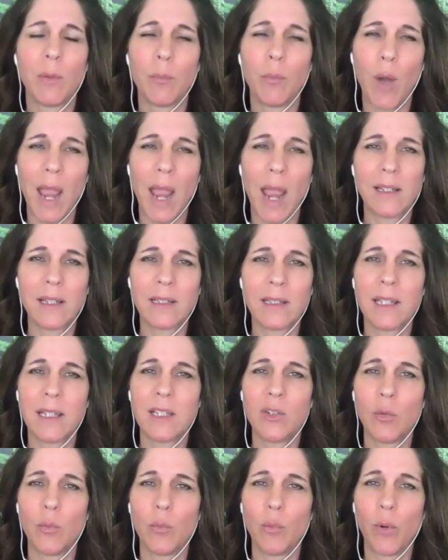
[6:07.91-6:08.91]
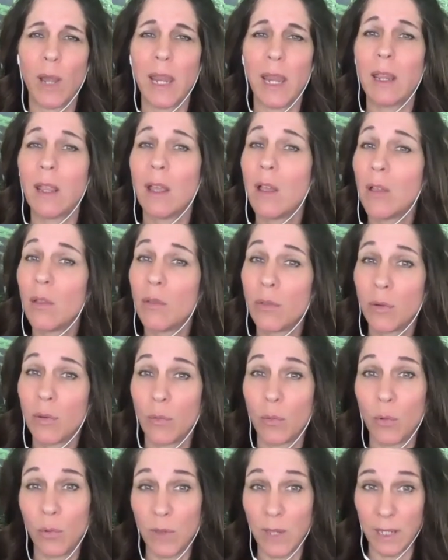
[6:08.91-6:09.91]
practices to break
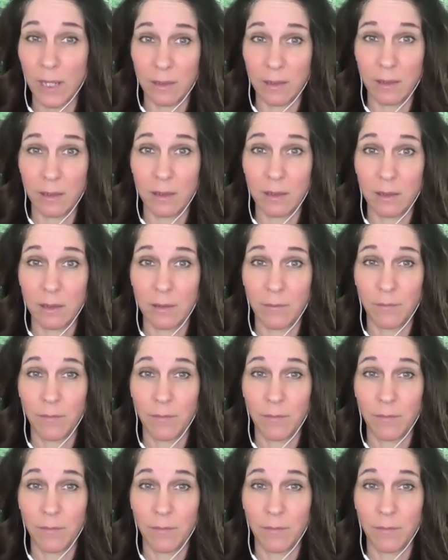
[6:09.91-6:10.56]
through this.